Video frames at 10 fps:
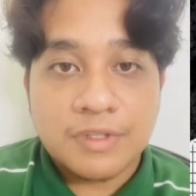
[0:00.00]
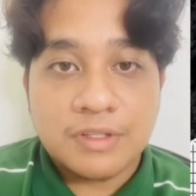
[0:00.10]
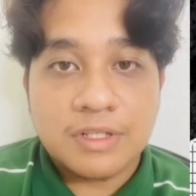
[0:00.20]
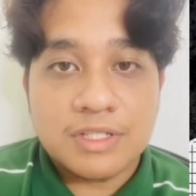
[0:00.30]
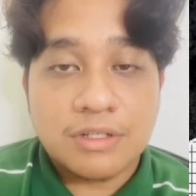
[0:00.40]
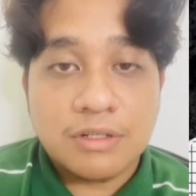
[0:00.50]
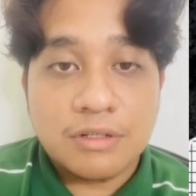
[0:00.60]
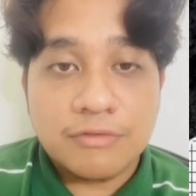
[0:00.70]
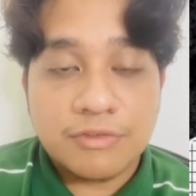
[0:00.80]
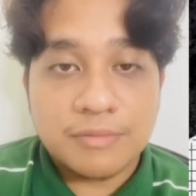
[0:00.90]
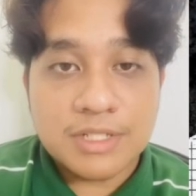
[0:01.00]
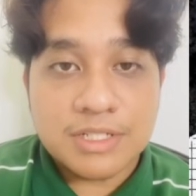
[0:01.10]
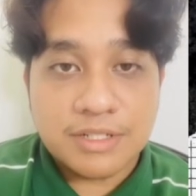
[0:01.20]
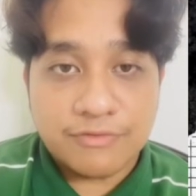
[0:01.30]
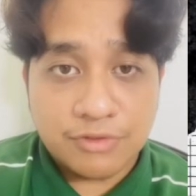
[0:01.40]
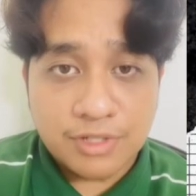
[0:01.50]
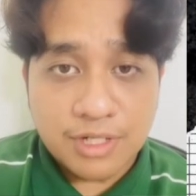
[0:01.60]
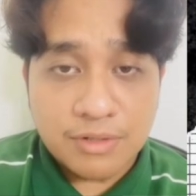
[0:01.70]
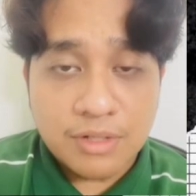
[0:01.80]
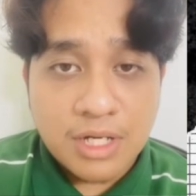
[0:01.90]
That's all from us for now.